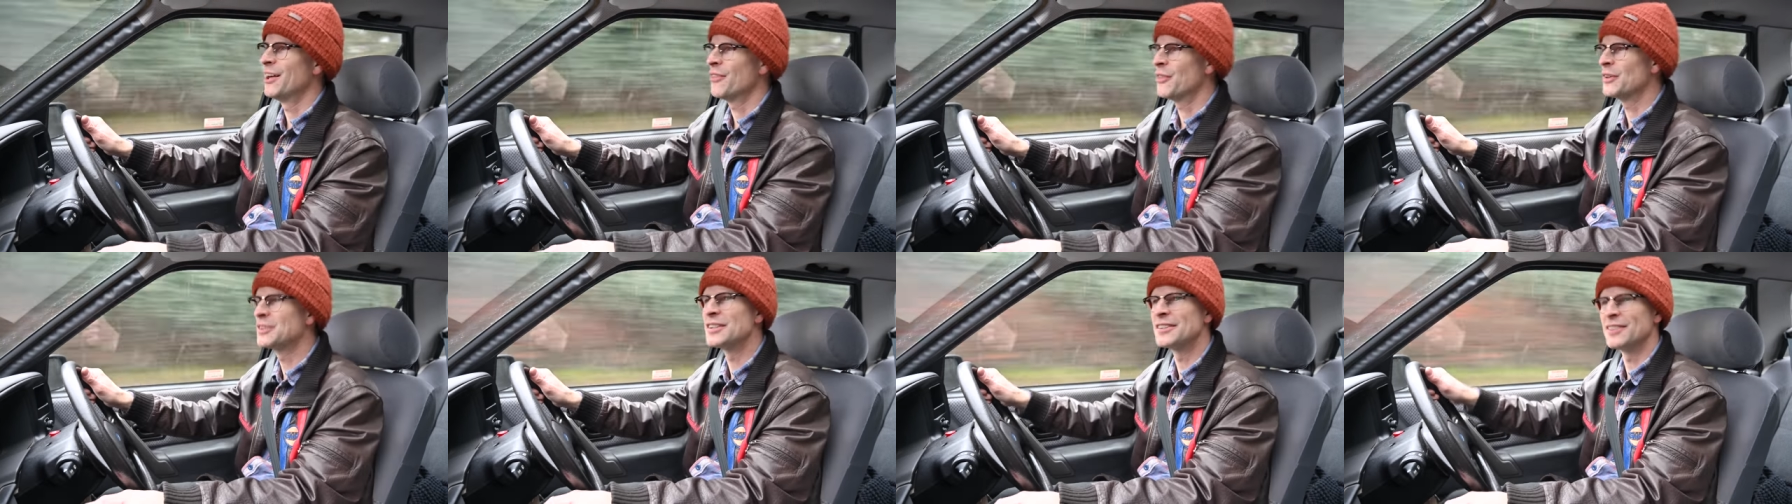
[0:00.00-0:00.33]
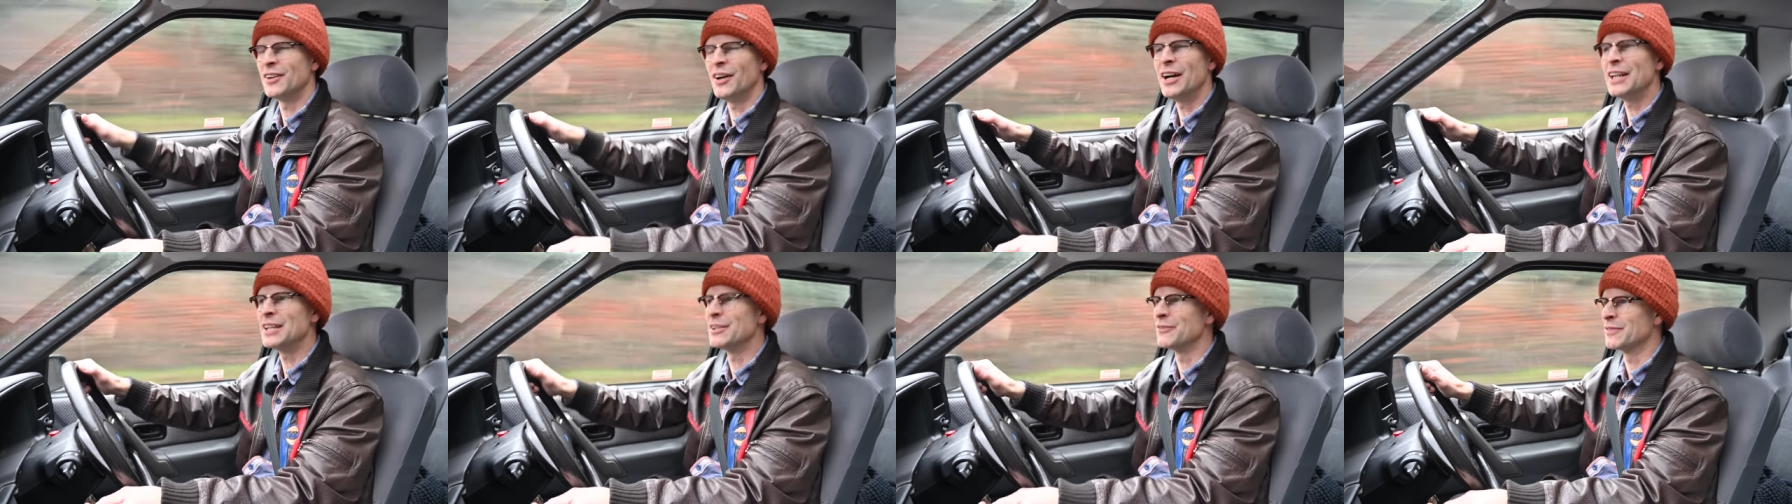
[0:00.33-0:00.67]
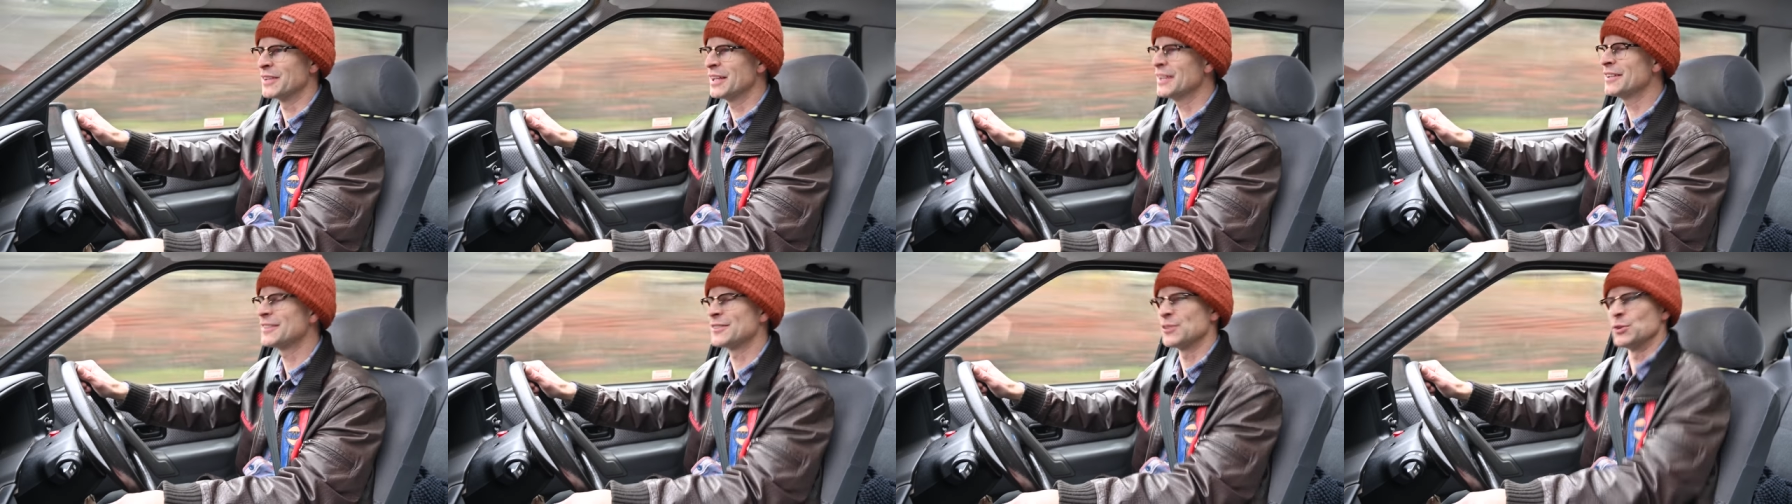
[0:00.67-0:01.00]
the design of
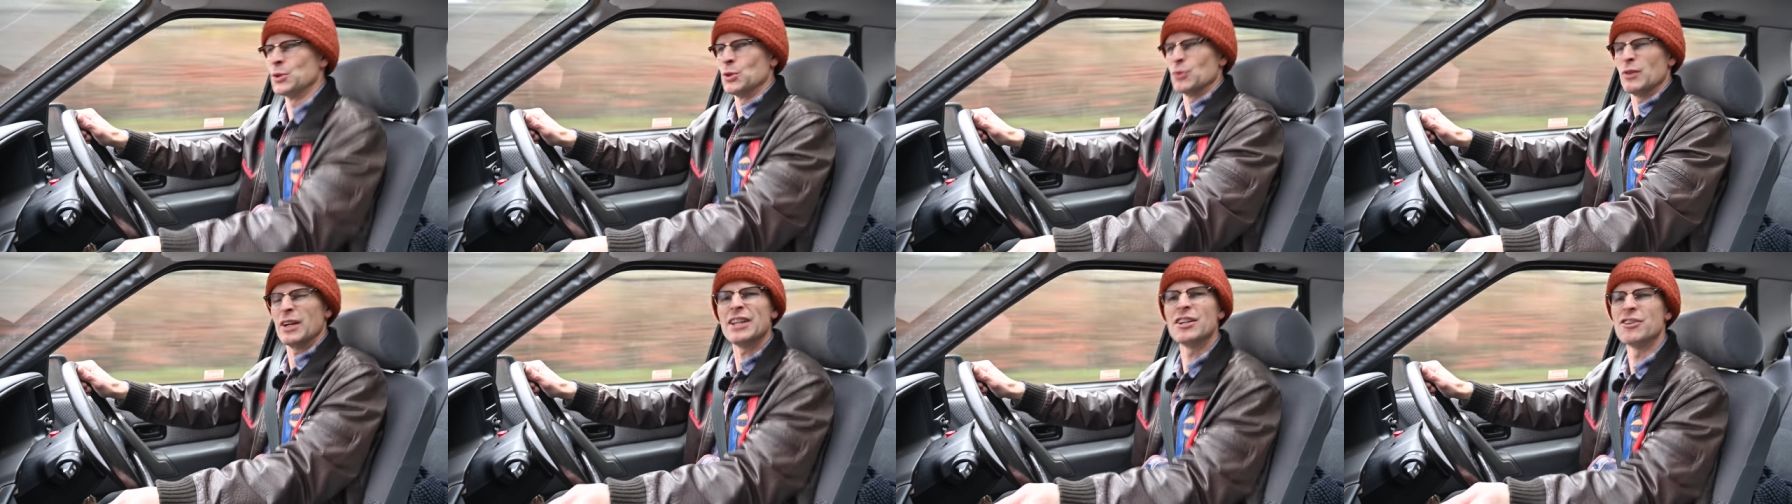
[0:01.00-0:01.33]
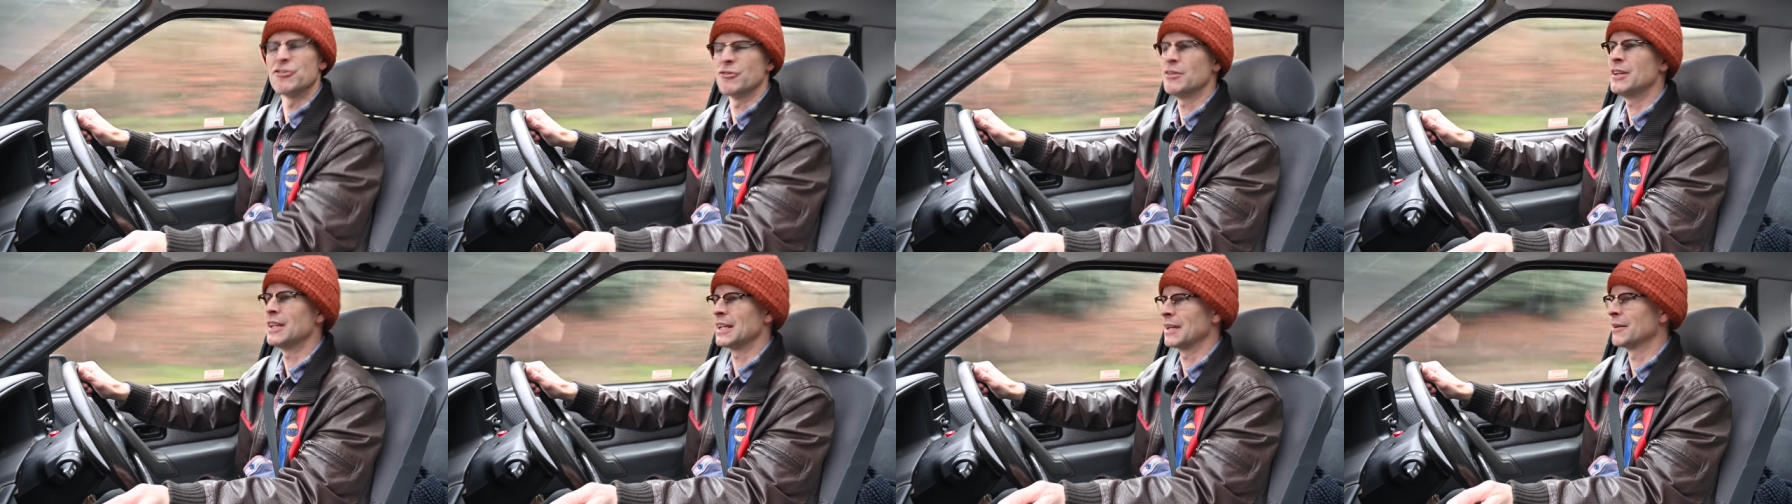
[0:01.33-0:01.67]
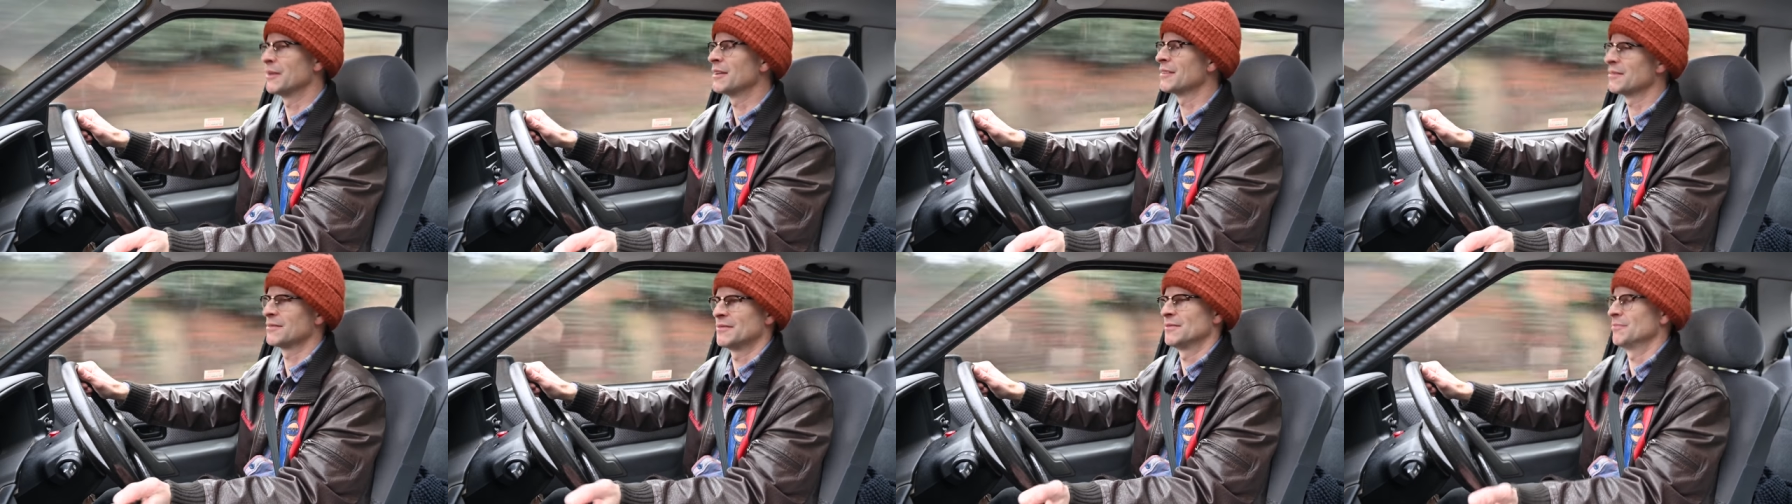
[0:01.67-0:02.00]
the Escort range, really.
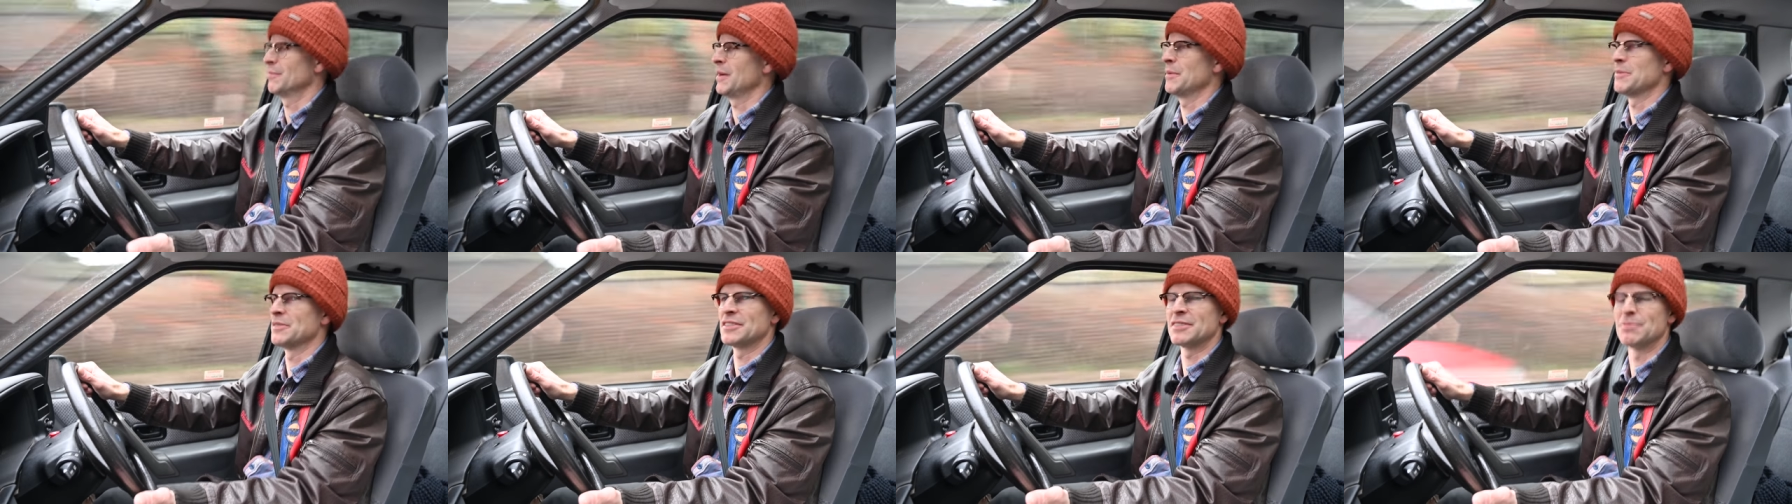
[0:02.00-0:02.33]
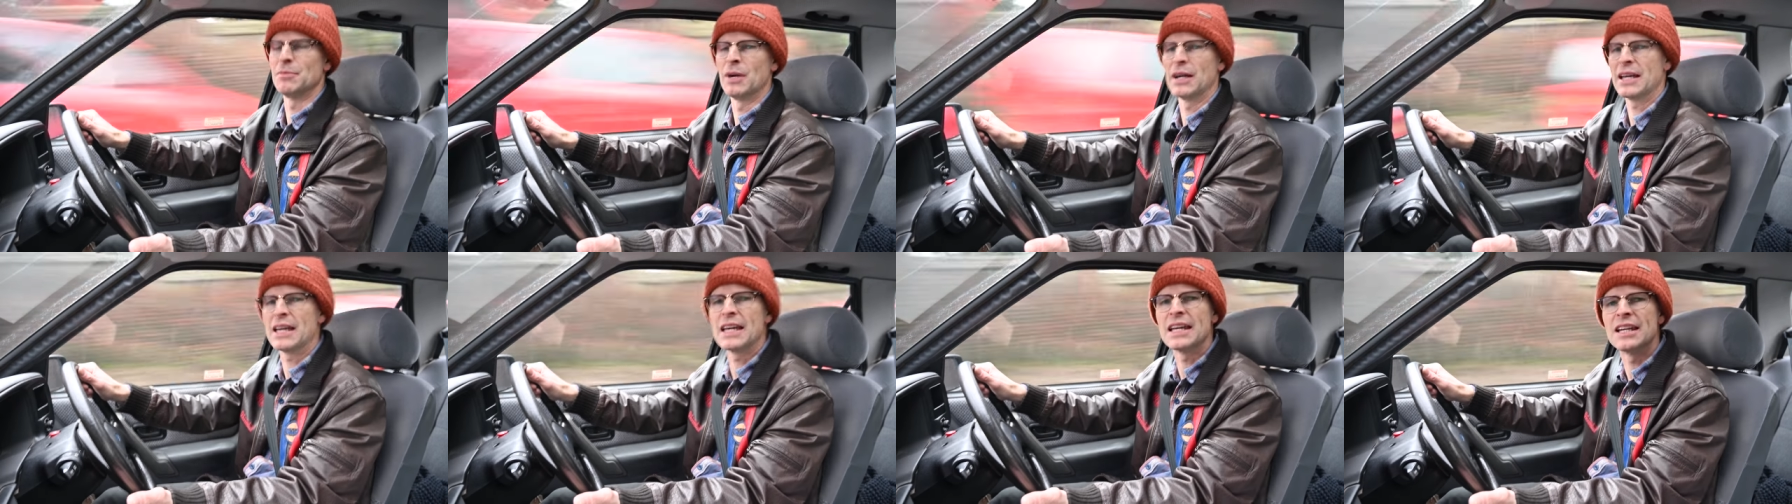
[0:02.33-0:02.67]
I, maybe it's just my